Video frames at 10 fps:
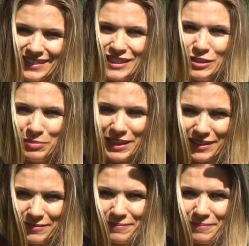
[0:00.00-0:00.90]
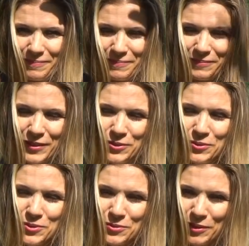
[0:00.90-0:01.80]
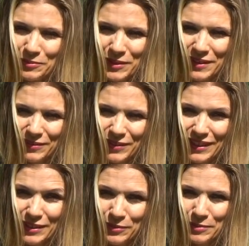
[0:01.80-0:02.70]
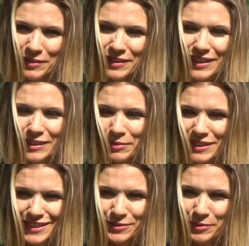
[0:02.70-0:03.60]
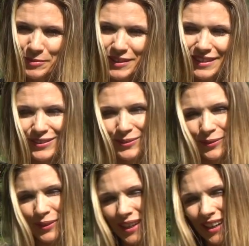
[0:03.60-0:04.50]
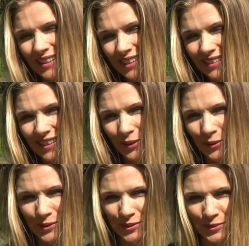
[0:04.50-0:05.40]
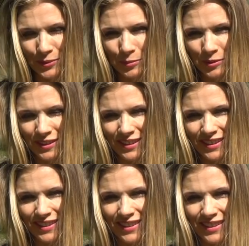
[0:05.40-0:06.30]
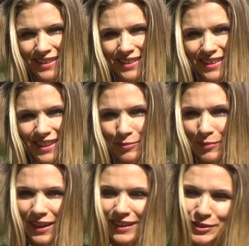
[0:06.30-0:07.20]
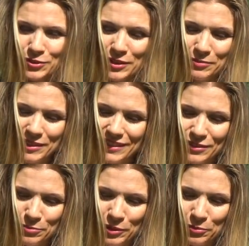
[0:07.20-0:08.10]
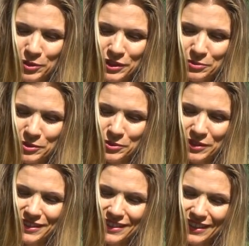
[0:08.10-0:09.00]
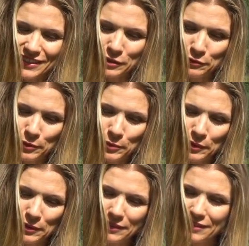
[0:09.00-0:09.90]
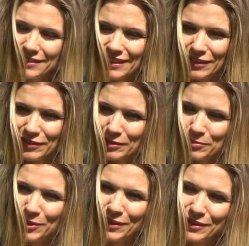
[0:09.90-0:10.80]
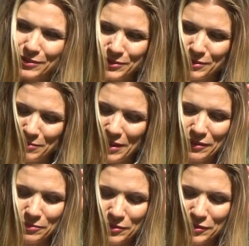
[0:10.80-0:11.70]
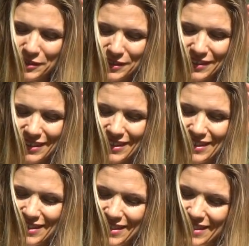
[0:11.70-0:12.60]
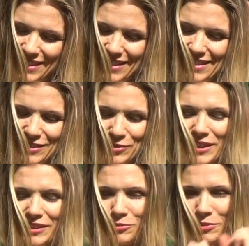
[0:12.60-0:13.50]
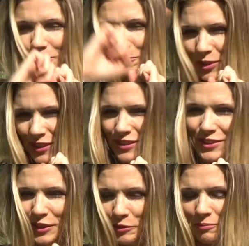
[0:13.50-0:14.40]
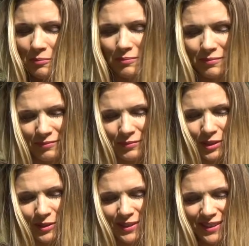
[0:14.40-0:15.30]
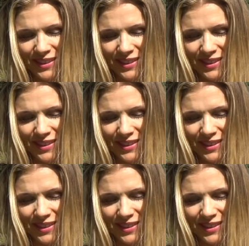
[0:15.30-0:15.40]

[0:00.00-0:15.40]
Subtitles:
tipi, huge one with 8 women, 8 business women, where I did their horoscopes. And my dream is to build bridge between the scientific world, having a brother who's a math professor, trying to build bridge to him because